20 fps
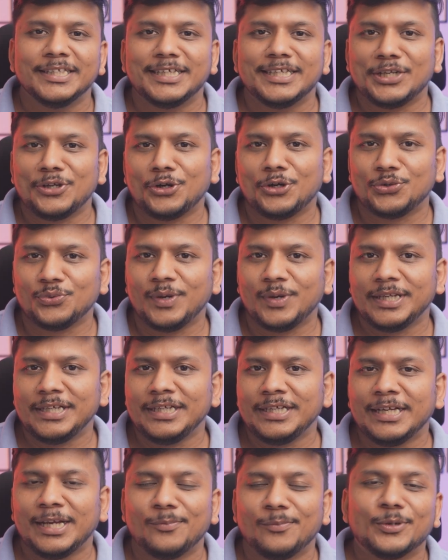not to
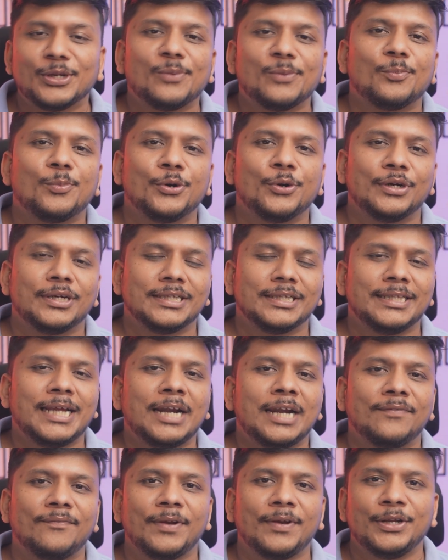worry, I'm gonna put
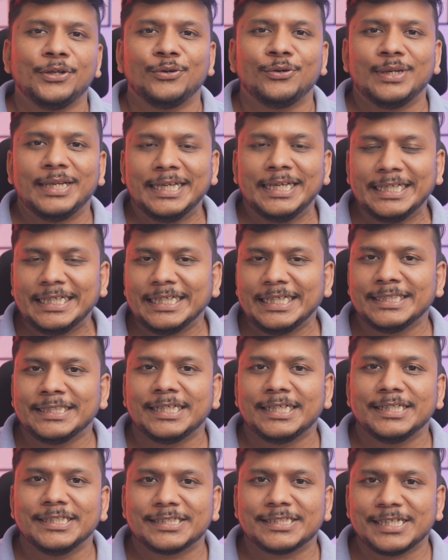that video link in
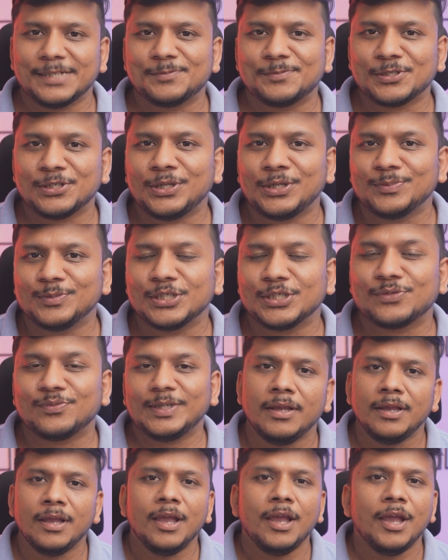the description of this
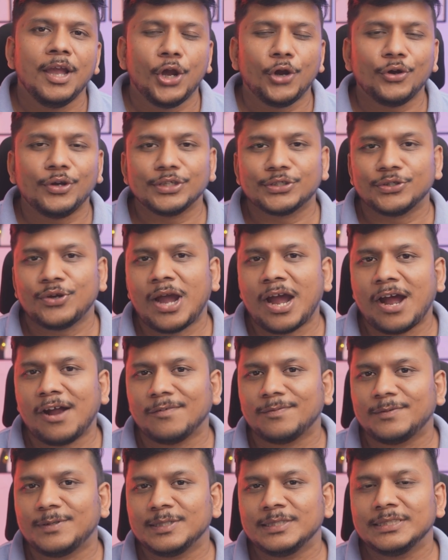one. Okay, so
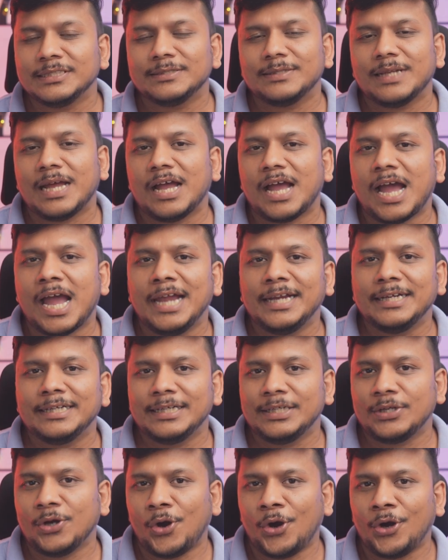after I
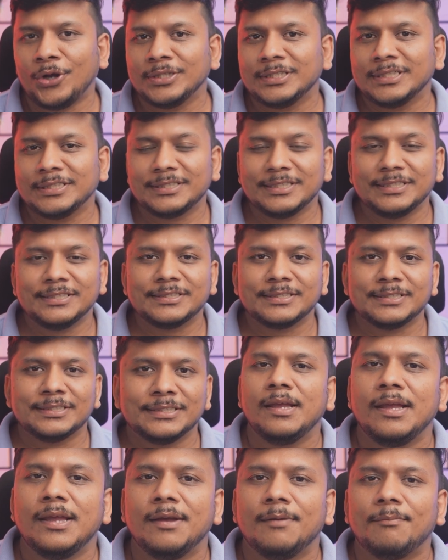did all this
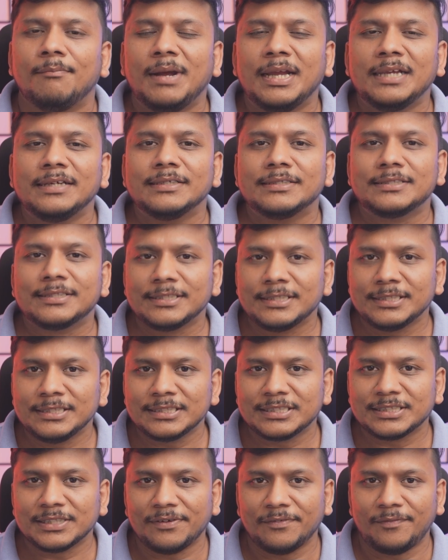research, my
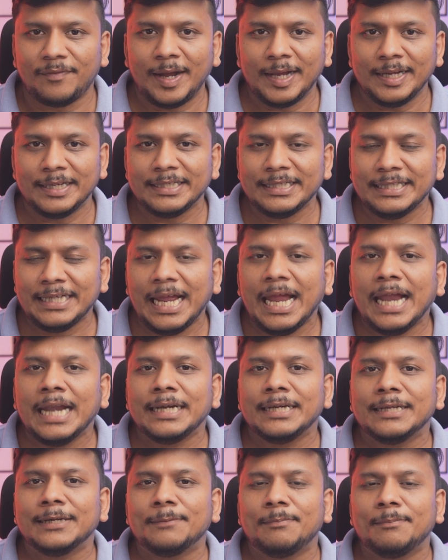research finally end up